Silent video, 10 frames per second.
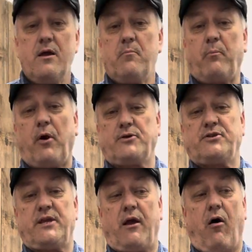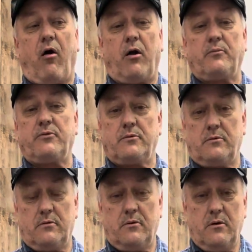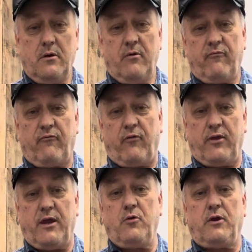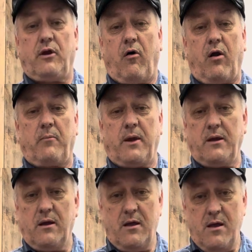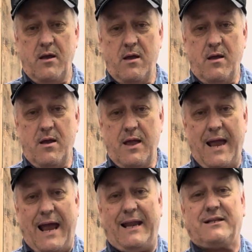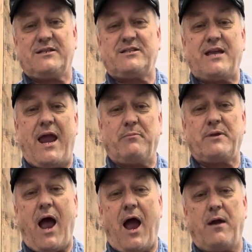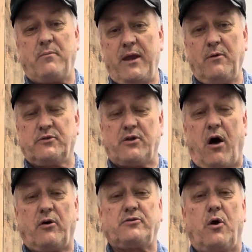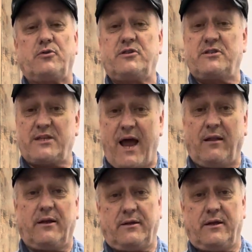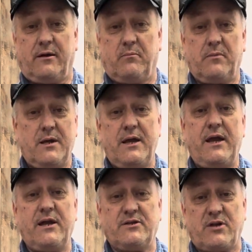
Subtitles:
purchasing arms for the Union Army, and at the same time, he was also selling them his